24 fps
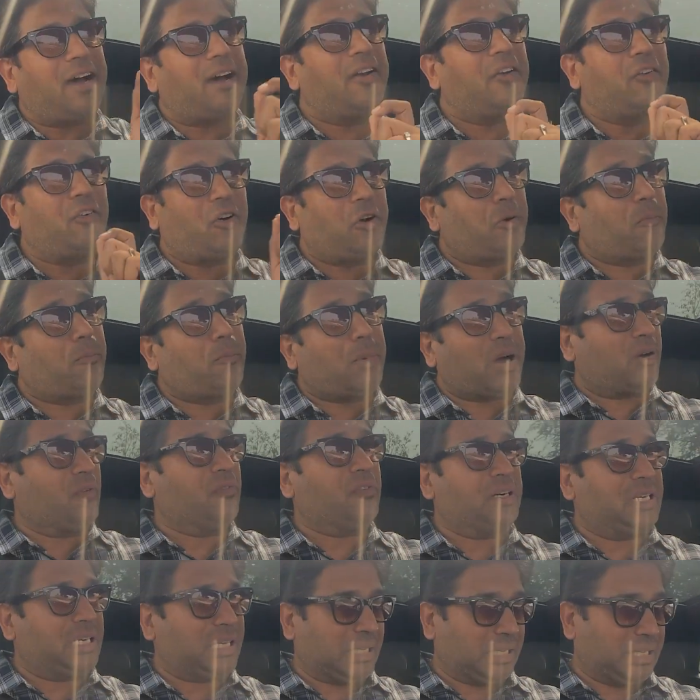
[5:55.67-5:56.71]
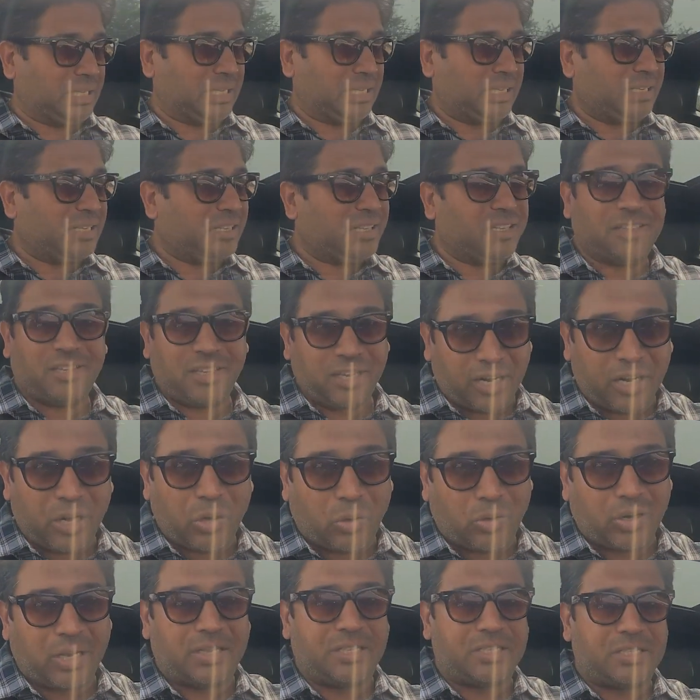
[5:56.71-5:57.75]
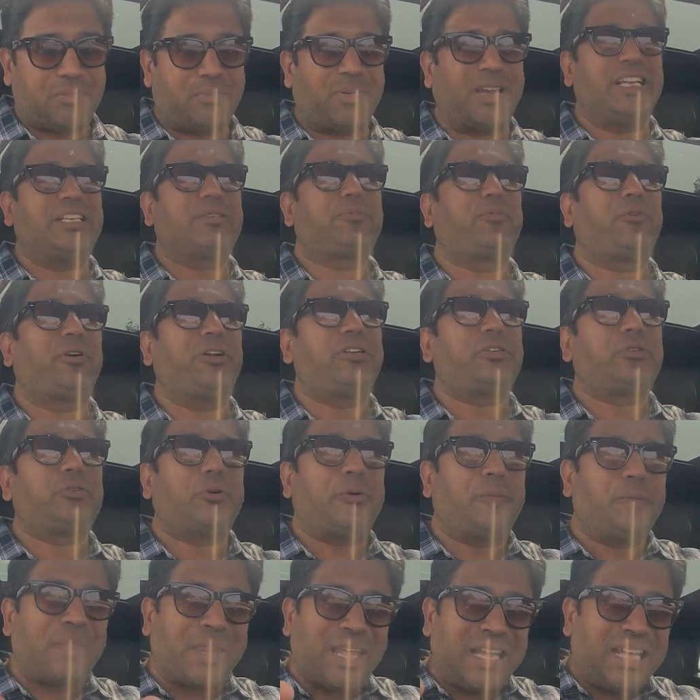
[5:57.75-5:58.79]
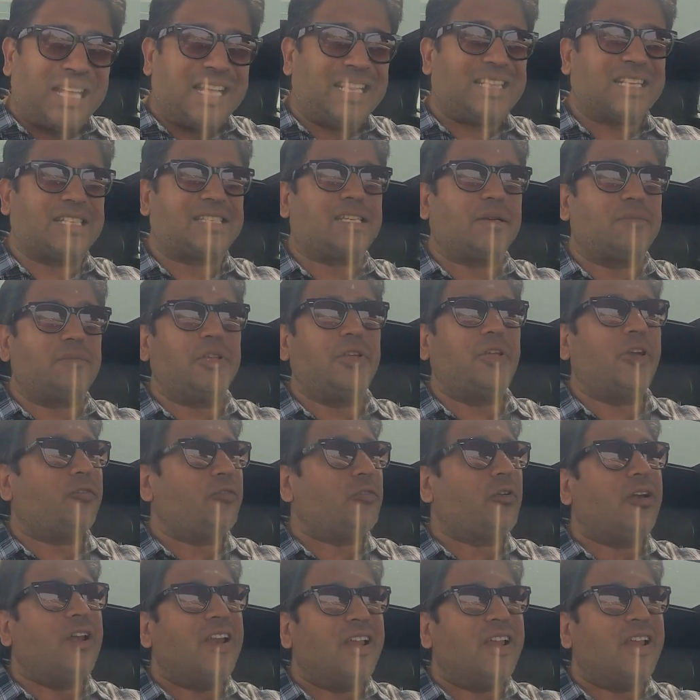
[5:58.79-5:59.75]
are not powered. They are not at this price point, so that's something you have to